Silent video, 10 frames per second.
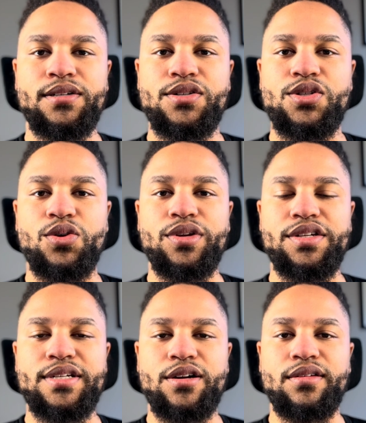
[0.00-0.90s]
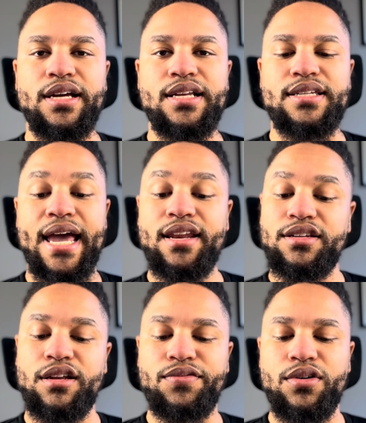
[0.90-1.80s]
so the standard lens and the
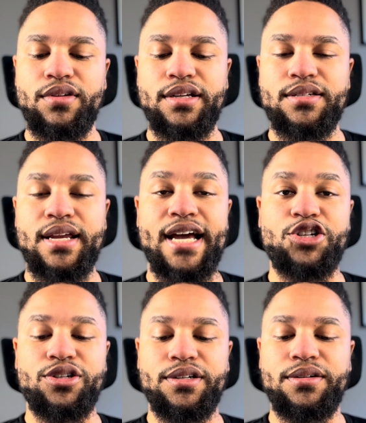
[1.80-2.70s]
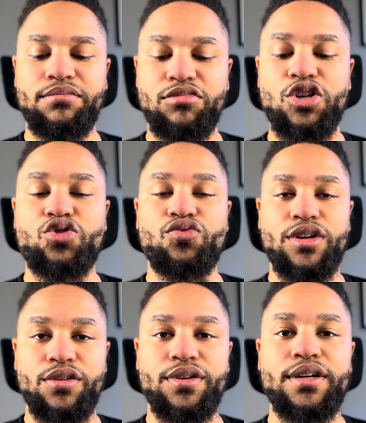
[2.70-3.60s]
telephoto lens, it actually looks
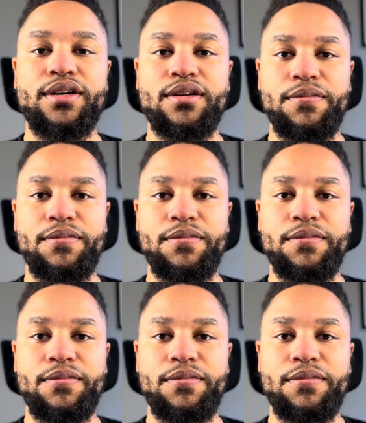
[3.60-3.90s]
really, really good.